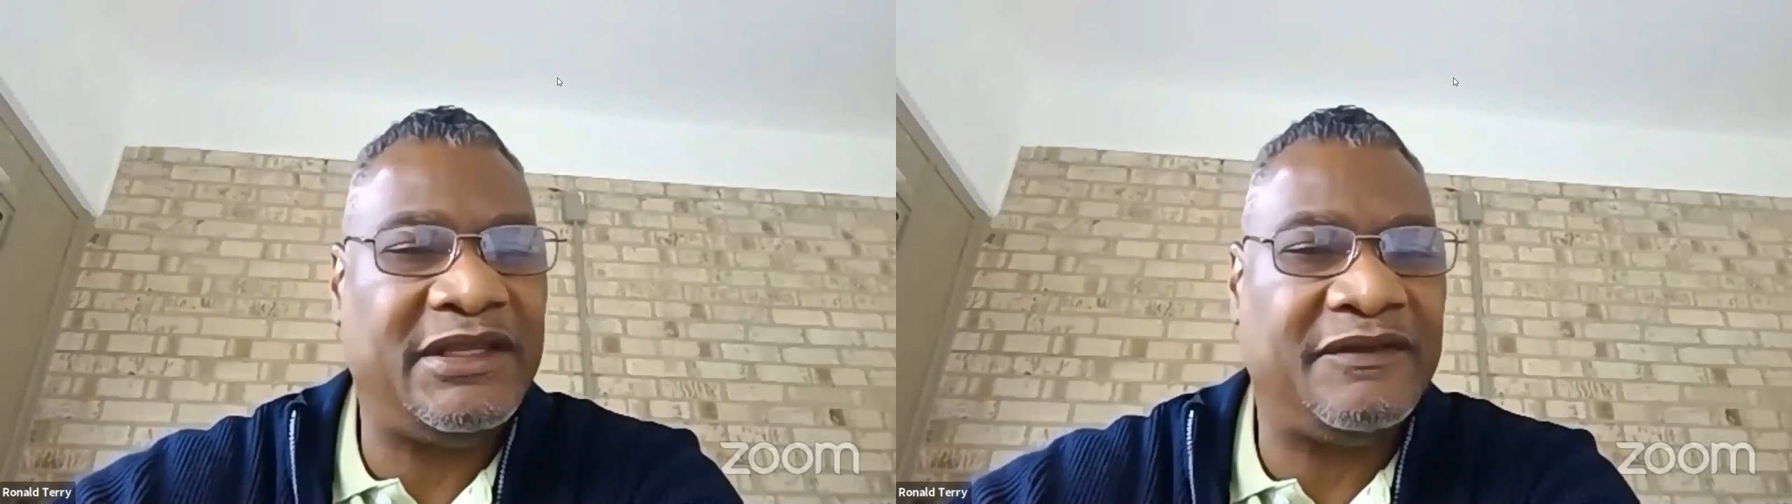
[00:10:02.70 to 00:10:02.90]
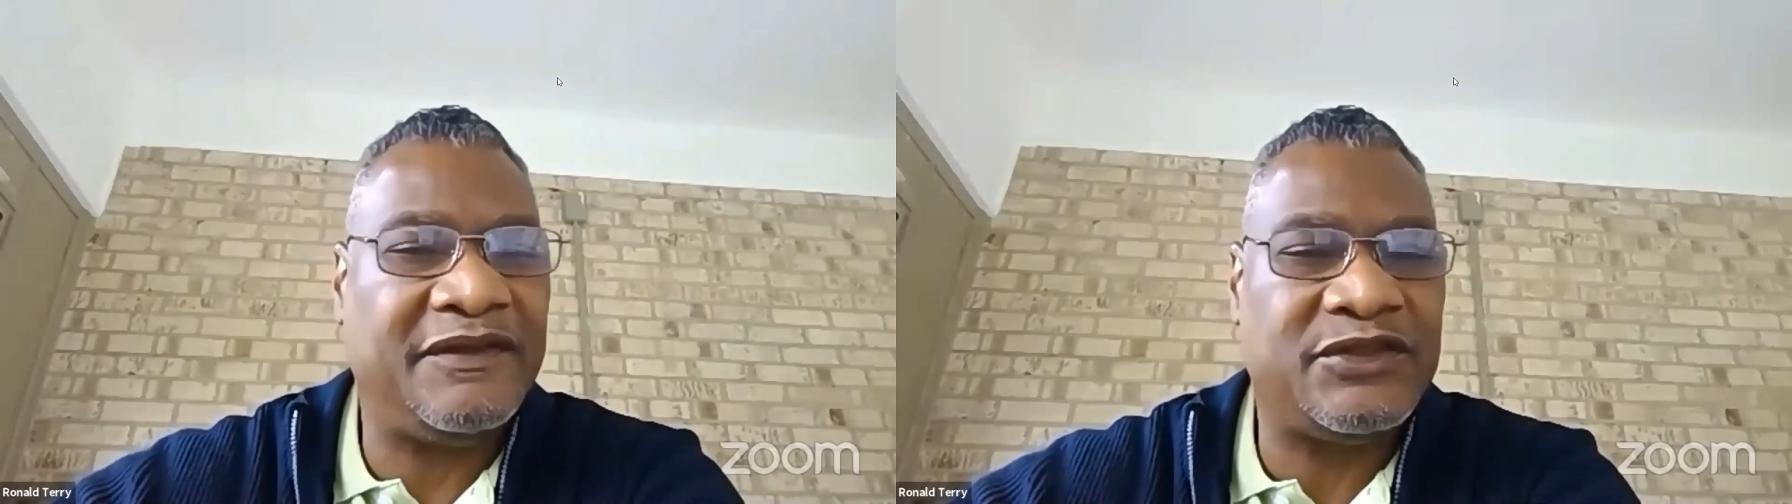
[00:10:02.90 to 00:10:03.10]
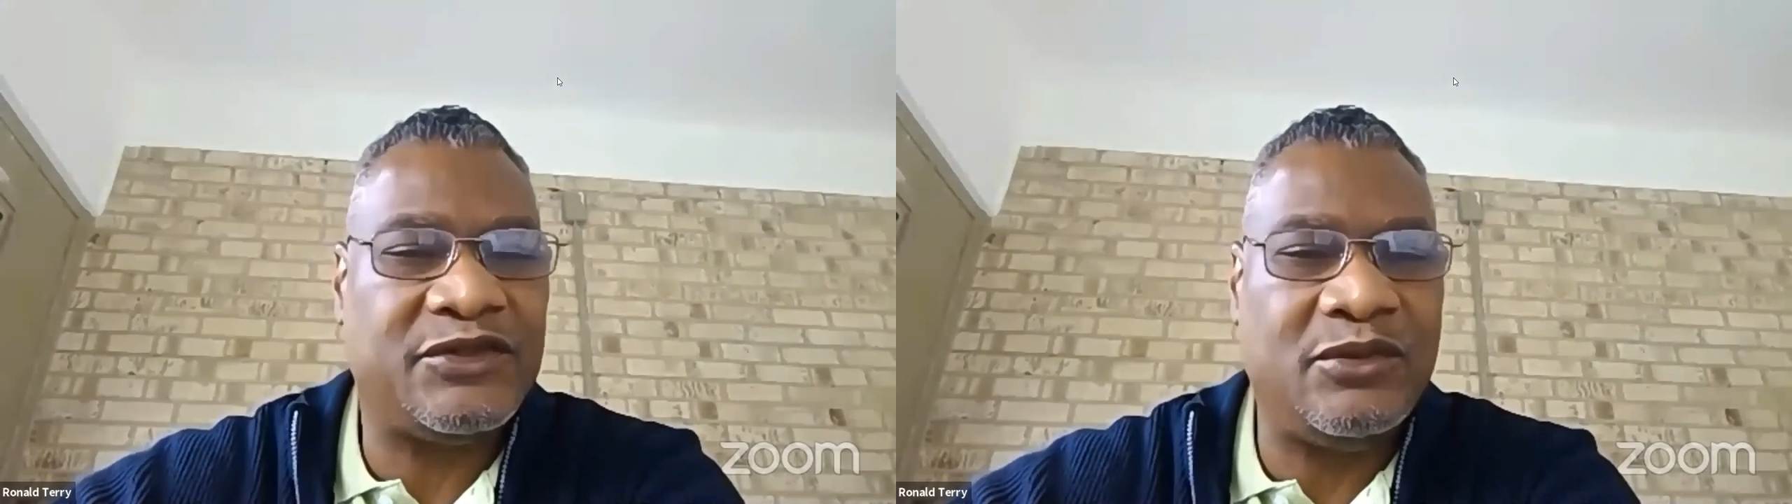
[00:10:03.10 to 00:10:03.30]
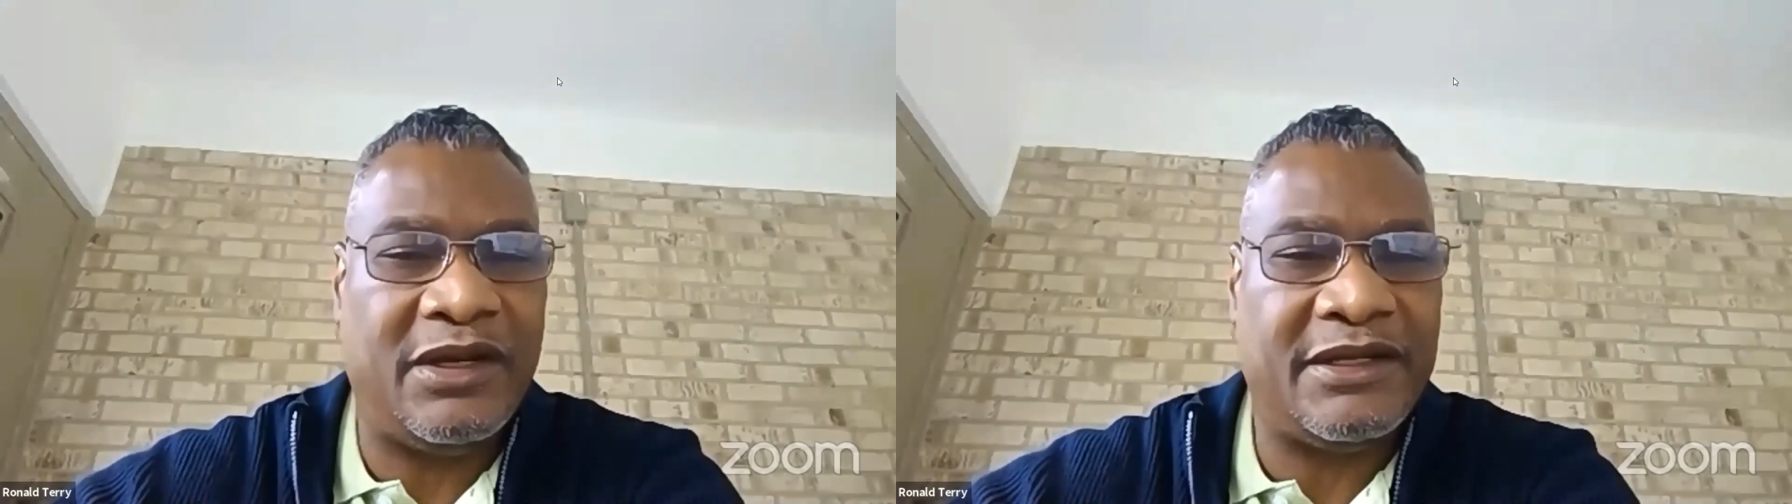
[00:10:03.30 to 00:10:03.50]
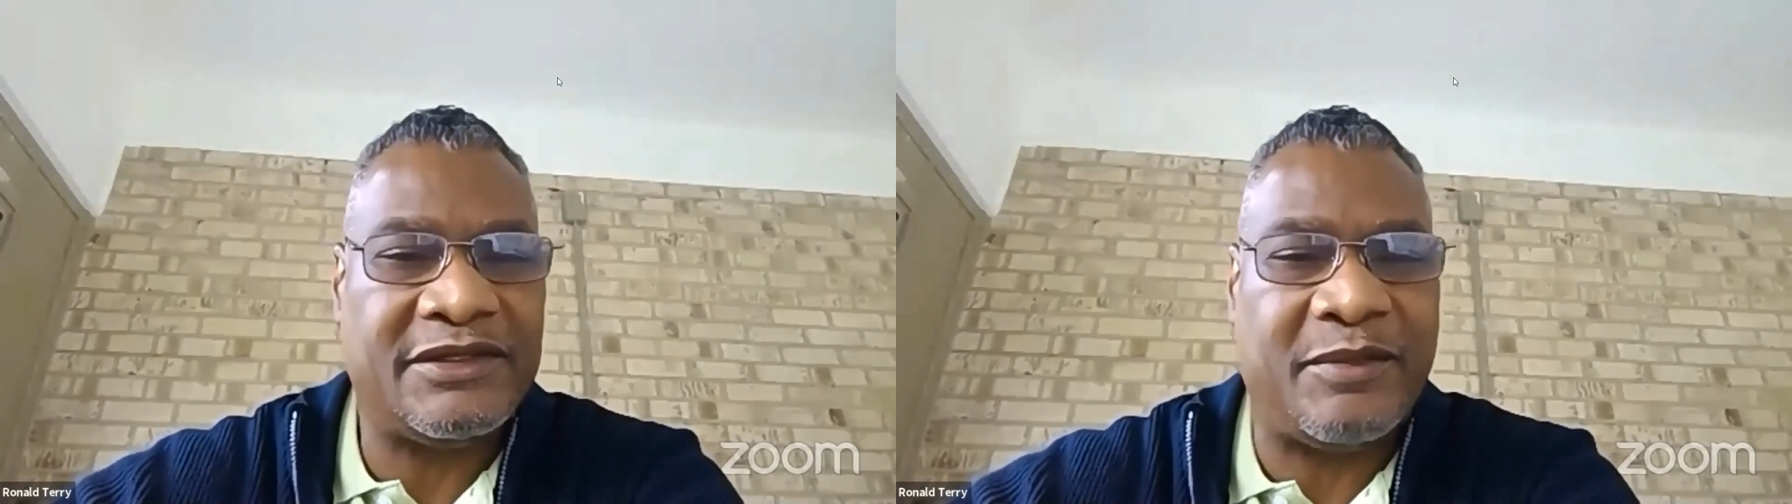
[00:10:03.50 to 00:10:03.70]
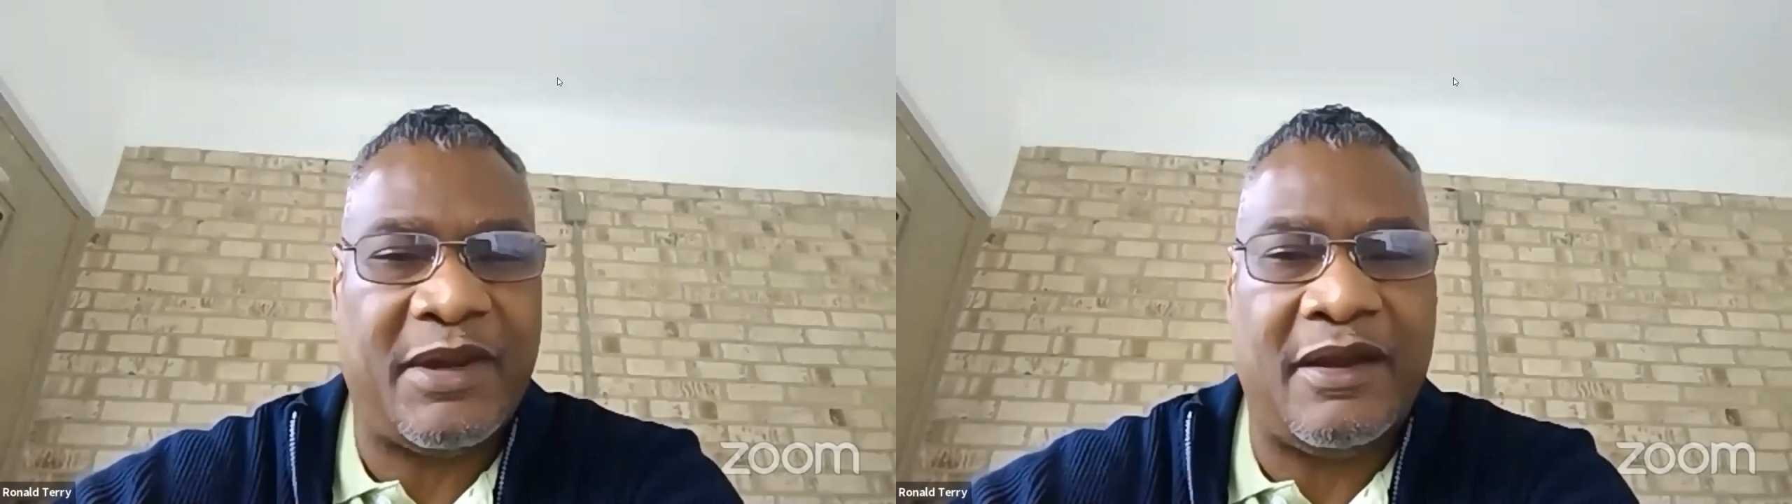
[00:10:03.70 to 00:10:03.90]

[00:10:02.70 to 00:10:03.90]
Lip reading: given to us by